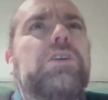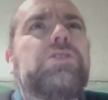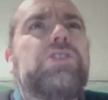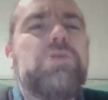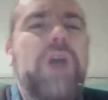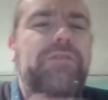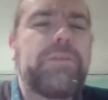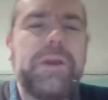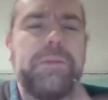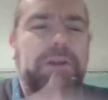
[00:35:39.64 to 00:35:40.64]
do you have
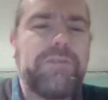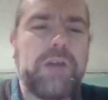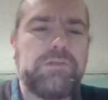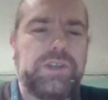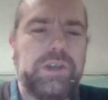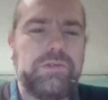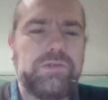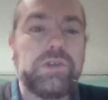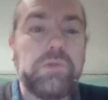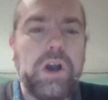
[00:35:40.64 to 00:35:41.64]
the people around you
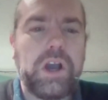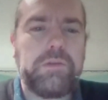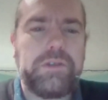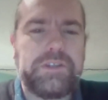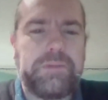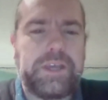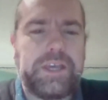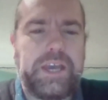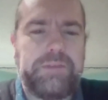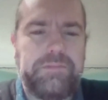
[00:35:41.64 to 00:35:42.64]
to work with to make a
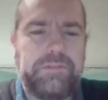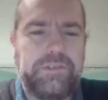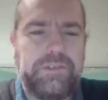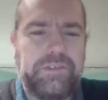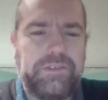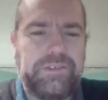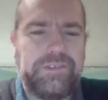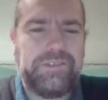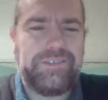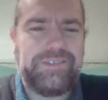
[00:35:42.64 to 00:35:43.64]
game?
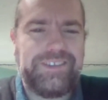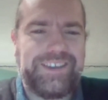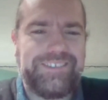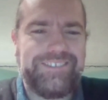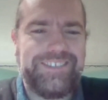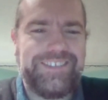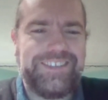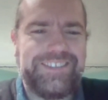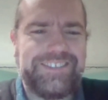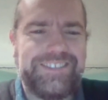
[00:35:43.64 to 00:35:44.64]
You know,
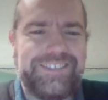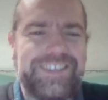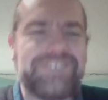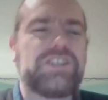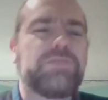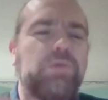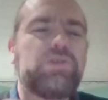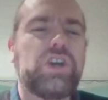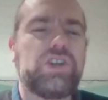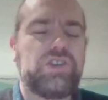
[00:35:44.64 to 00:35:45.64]
there's a small
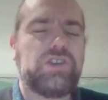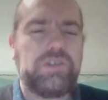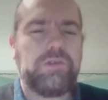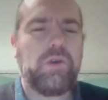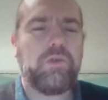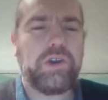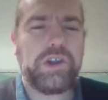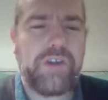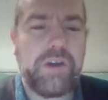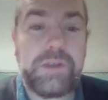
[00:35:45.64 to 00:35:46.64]
chance you can do it all on
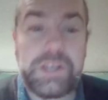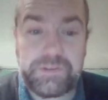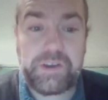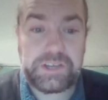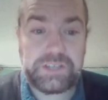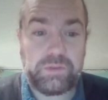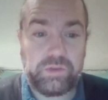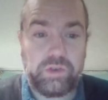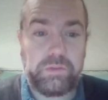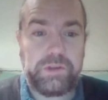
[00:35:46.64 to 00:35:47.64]
your own, but it's very
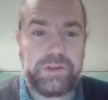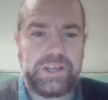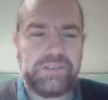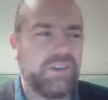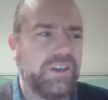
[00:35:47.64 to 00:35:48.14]
small. Normally you need